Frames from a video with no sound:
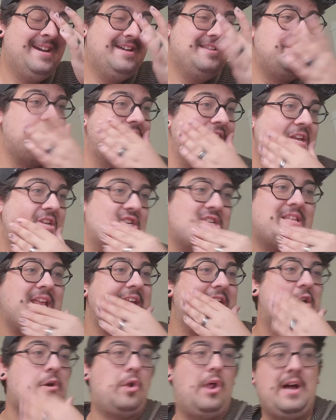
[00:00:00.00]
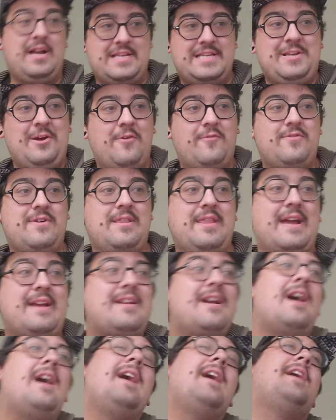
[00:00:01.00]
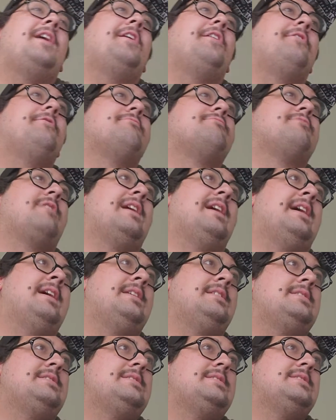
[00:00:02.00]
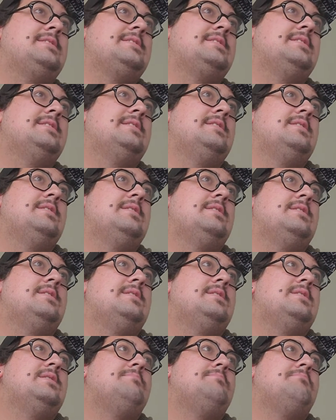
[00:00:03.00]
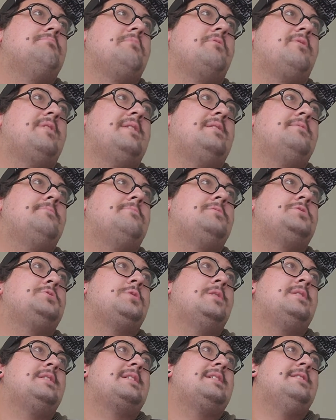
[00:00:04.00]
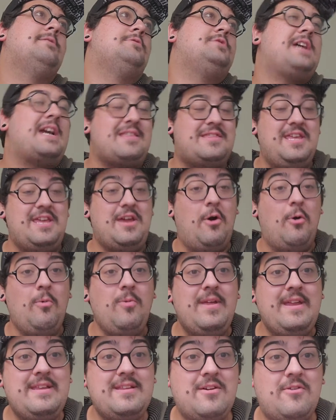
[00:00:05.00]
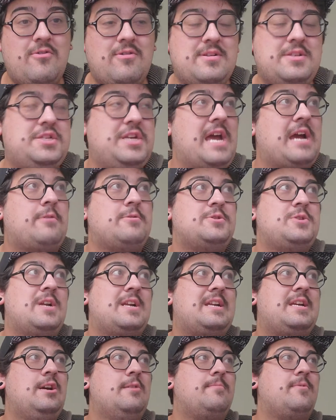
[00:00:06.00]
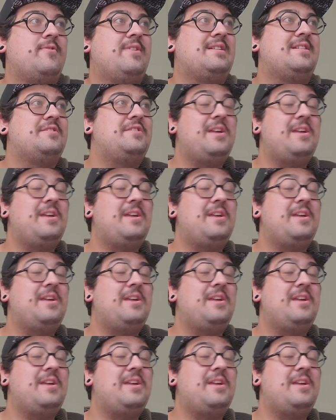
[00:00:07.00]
Do they just like gloss over it? Like, oh right, Miranda was trying to kill Jack. Or Jack was trying to kill Miranda.